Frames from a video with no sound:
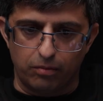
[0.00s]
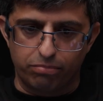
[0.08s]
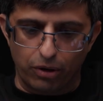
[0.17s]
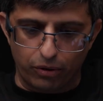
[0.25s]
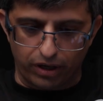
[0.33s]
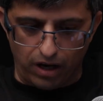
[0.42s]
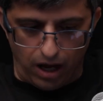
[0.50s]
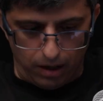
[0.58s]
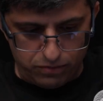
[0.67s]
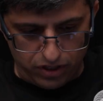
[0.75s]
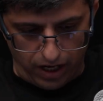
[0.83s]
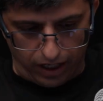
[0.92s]
broken
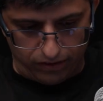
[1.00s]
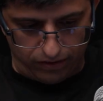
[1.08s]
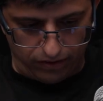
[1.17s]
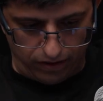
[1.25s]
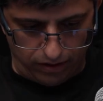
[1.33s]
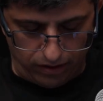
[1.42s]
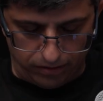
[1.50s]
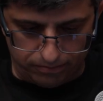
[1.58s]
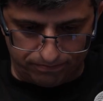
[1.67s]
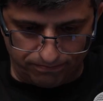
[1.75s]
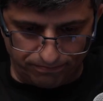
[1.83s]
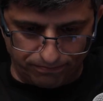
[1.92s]
object.
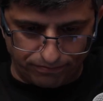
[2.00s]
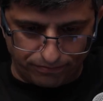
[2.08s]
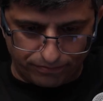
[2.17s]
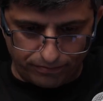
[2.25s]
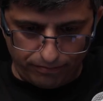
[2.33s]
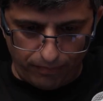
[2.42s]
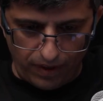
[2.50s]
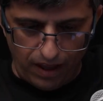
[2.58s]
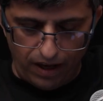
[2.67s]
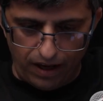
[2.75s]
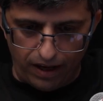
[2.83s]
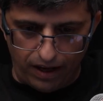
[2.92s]
Um,
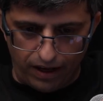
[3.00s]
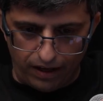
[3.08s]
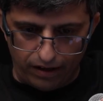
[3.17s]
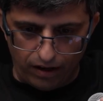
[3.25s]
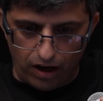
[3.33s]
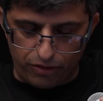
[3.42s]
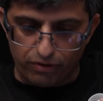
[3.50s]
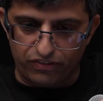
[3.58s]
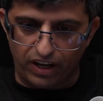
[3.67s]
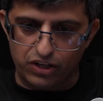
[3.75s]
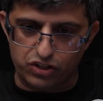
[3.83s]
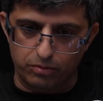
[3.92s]
uh,
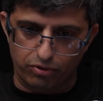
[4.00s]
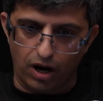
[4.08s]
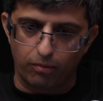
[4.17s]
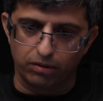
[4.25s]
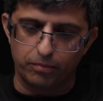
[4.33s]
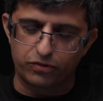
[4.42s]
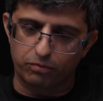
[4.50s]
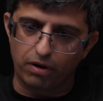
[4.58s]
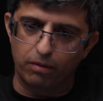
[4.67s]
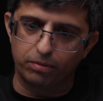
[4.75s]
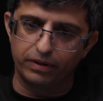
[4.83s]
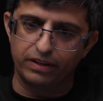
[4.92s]
authorization problems are
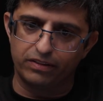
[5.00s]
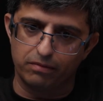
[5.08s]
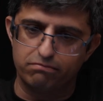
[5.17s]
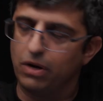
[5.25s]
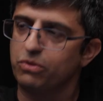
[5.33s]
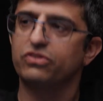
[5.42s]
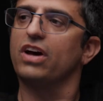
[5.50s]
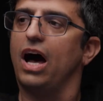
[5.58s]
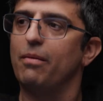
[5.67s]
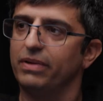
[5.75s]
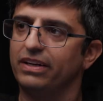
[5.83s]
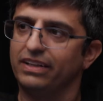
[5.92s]
probably the most
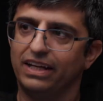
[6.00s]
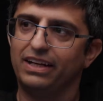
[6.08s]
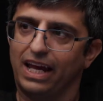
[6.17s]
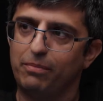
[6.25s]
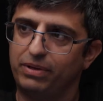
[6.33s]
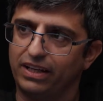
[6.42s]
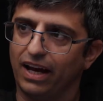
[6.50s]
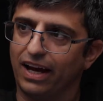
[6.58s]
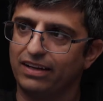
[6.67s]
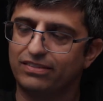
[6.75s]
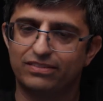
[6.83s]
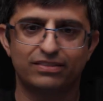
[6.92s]
common in
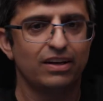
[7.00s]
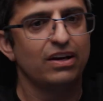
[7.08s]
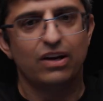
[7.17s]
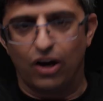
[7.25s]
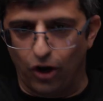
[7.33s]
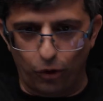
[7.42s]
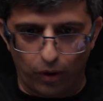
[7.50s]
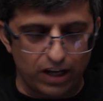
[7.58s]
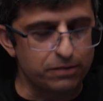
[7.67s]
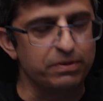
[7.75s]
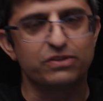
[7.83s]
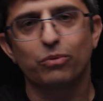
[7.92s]
APIs.
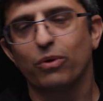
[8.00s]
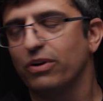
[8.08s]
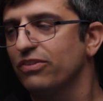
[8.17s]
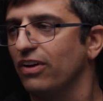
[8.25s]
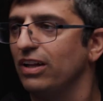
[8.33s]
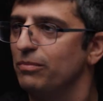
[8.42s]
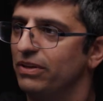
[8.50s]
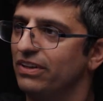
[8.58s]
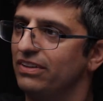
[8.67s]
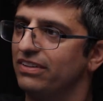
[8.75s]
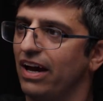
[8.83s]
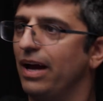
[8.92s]
OWASP has warned us all a
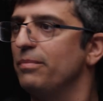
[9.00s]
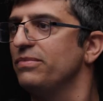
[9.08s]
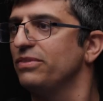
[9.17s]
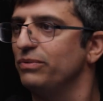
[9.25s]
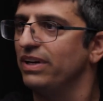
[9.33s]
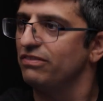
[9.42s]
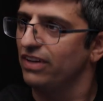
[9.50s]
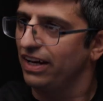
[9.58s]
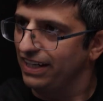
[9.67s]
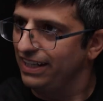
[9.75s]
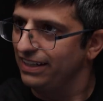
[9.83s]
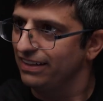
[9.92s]
million times. We have
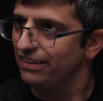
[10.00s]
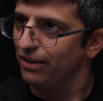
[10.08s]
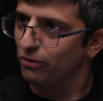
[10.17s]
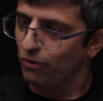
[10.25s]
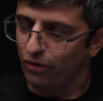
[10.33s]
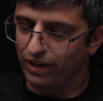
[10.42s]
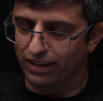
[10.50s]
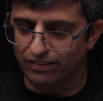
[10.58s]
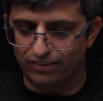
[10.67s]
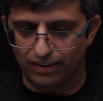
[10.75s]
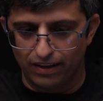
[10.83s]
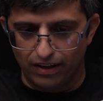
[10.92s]
not heeded their
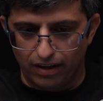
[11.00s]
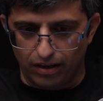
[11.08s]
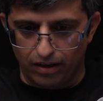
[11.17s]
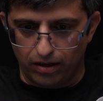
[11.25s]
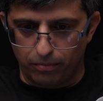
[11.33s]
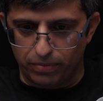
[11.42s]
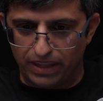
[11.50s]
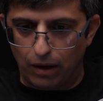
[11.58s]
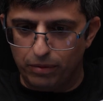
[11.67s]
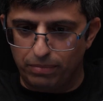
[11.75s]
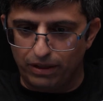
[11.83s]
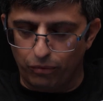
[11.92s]
warnings. Um, but that
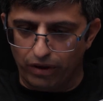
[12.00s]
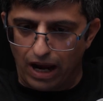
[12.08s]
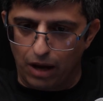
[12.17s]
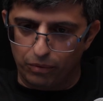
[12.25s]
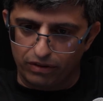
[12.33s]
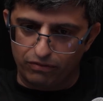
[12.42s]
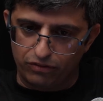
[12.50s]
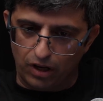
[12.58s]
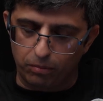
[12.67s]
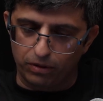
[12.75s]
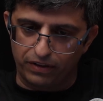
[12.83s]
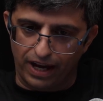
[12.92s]
would be where I would
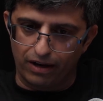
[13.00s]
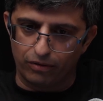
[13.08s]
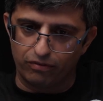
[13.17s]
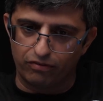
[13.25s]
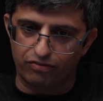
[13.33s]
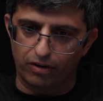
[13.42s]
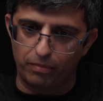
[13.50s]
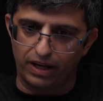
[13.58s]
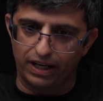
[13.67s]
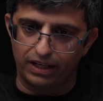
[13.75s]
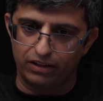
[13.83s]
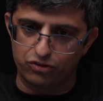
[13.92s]
double down from
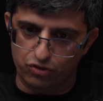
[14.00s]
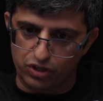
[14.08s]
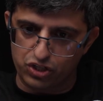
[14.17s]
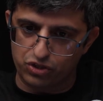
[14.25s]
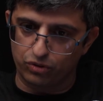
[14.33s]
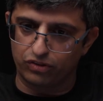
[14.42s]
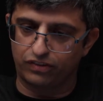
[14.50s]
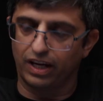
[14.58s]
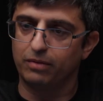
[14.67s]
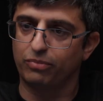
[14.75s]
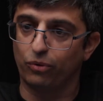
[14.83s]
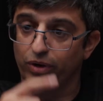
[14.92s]
a traditional
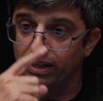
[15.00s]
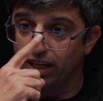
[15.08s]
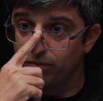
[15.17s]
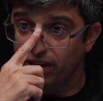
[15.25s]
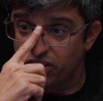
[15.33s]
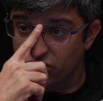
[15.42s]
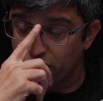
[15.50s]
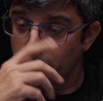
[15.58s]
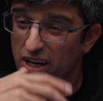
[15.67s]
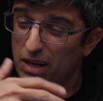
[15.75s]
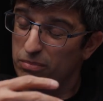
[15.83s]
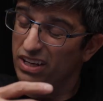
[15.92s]
standpoint and make sure that
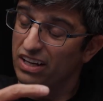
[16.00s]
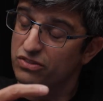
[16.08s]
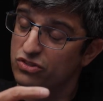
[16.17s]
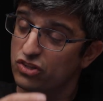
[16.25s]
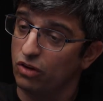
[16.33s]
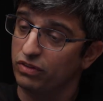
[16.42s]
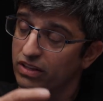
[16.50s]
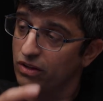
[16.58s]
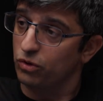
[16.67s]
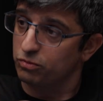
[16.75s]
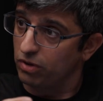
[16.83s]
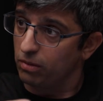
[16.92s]
my APIs are solving
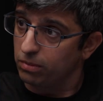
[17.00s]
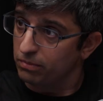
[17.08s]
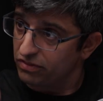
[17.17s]
those problems